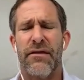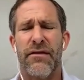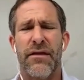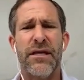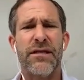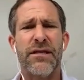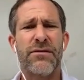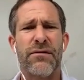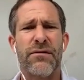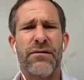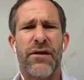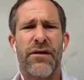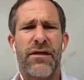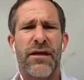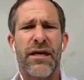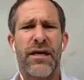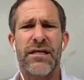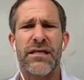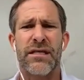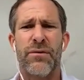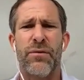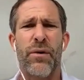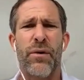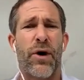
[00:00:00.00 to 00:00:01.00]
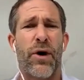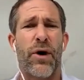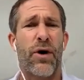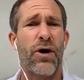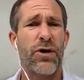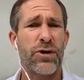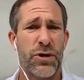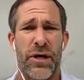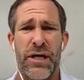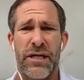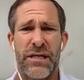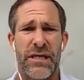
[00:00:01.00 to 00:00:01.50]
These are the things that we want
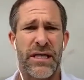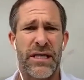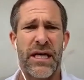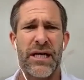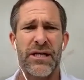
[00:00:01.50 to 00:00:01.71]
all transit